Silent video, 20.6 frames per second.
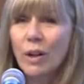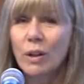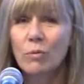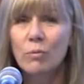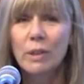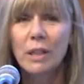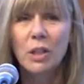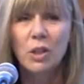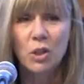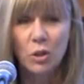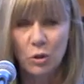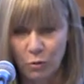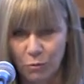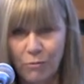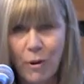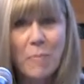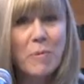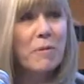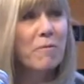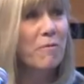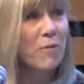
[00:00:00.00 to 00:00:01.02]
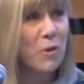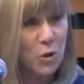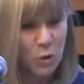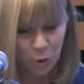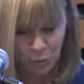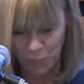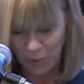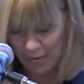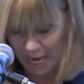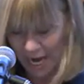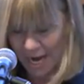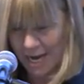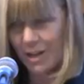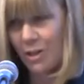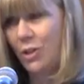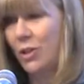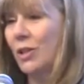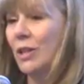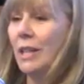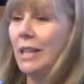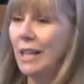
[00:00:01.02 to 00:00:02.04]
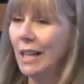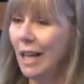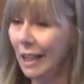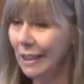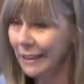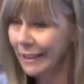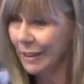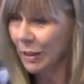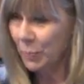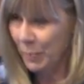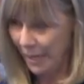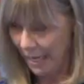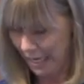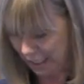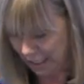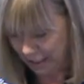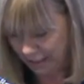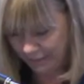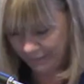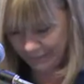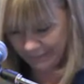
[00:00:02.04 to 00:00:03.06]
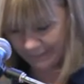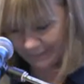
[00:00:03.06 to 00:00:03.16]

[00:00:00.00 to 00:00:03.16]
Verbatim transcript: want to read you from the first page a little bit.